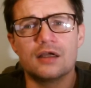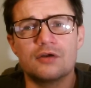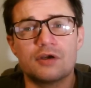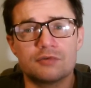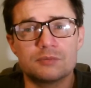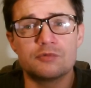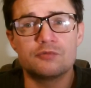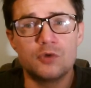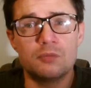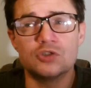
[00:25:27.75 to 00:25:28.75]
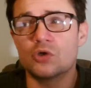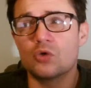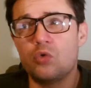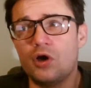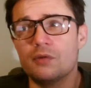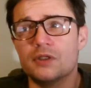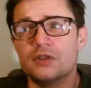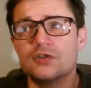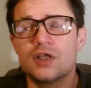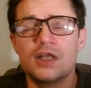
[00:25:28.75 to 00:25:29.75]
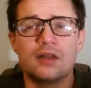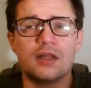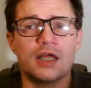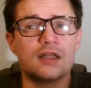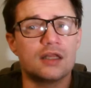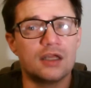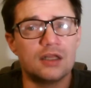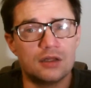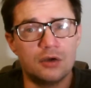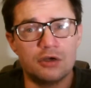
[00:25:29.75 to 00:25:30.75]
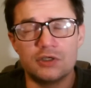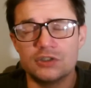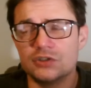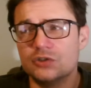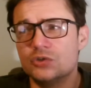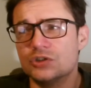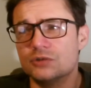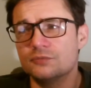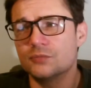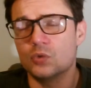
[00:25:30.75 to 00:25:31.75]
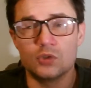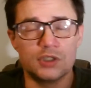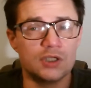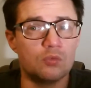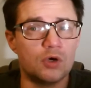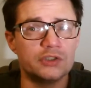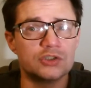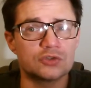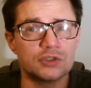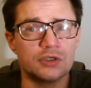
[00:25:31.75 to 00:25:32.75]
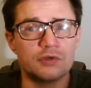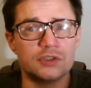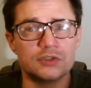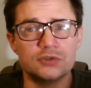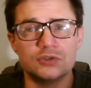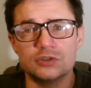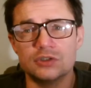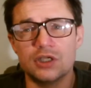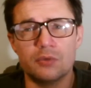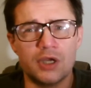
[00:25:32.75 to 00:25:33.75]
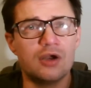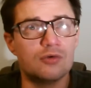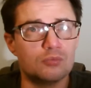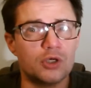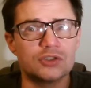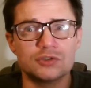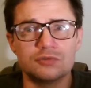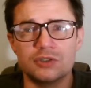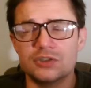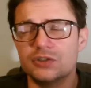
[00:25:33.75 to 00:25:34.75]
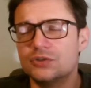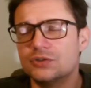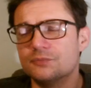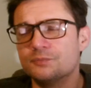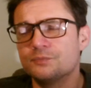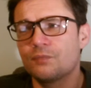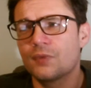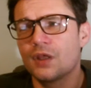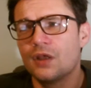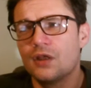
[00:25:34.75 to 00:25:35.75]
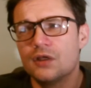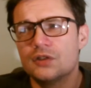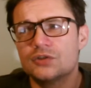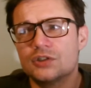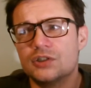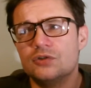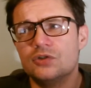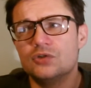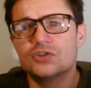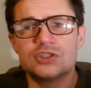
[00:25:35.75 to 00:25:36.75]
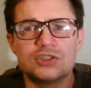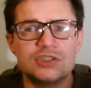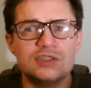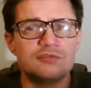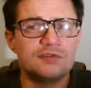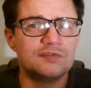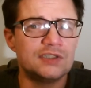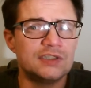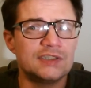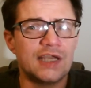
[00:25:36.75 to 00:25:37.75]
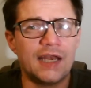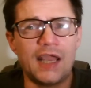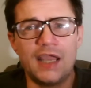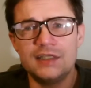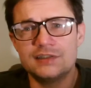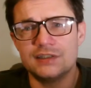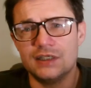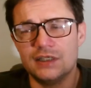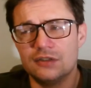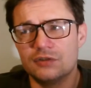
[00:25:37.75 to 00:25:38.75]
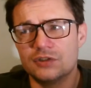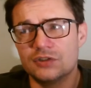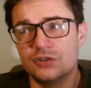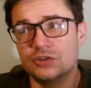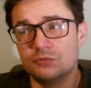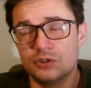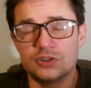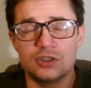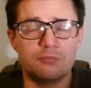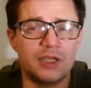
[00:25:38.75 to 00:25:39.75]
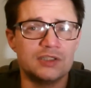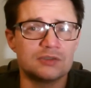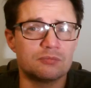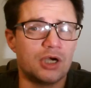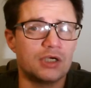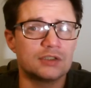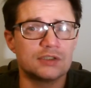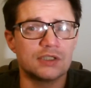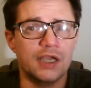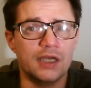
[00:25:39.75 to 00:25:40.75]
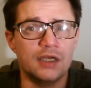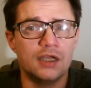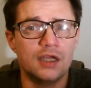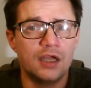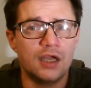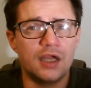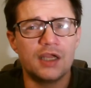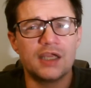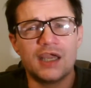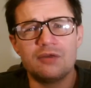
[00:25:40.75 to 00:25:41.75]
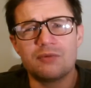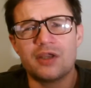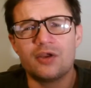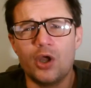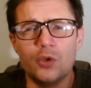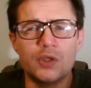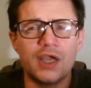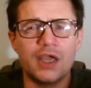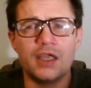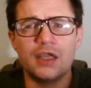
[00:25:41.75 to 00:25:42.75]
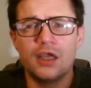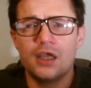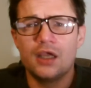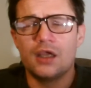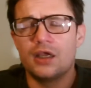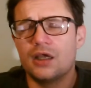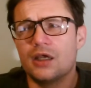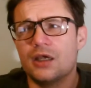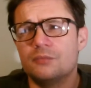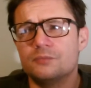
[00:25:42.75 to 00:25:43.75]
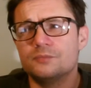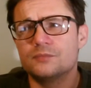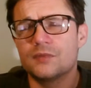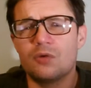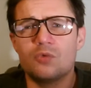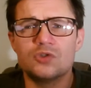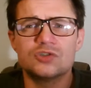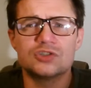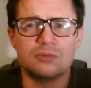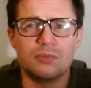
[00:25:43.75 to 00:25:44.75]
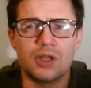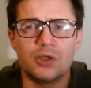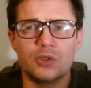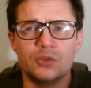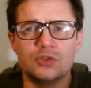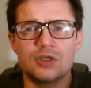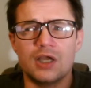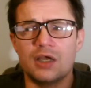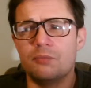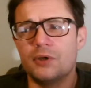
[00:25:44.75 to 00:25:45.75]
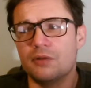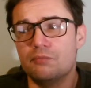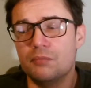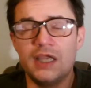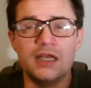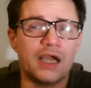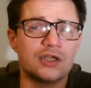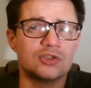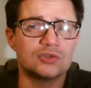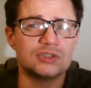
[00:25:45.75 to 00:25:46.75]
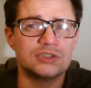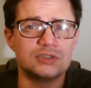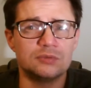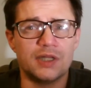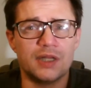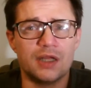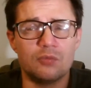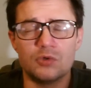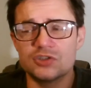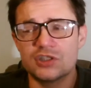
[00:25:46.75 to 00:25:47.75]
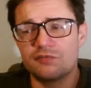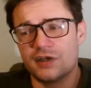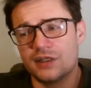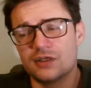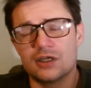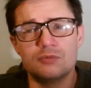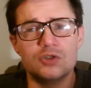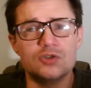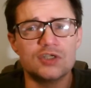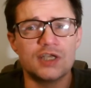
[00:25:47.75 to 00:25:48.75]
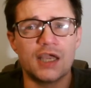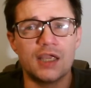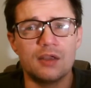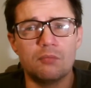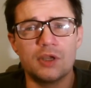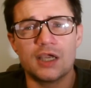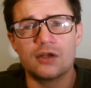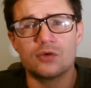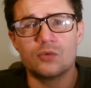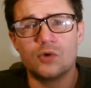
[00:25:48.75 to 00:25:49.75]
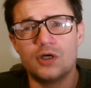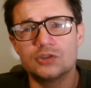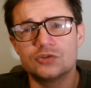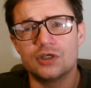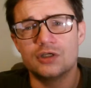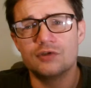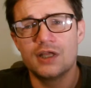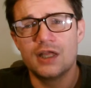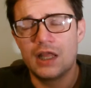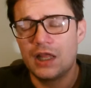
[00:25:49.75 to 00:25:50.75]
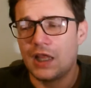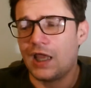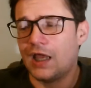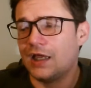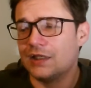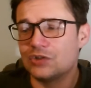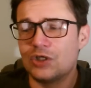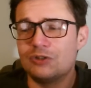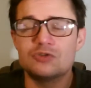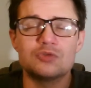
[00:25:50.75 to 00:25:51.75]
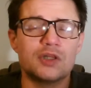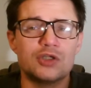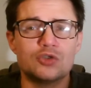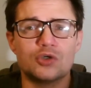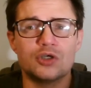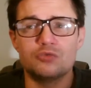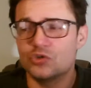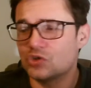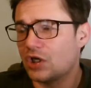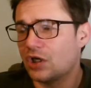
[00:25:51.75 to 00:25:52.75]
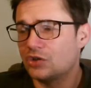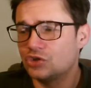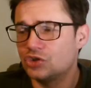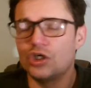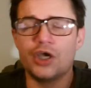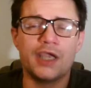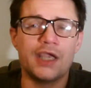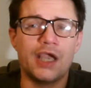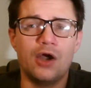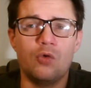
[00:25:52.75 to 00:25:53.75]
graphics performance requirements than the lower resolution, or the widescreen resolution, lower widescreen resolution. So your 1650 1080 resolution, which I benchmarked in, it came out okay. There was some lows, but the main actual issue in there was the fact that I'm using a mechanical hard drive. At times when the drive was clucking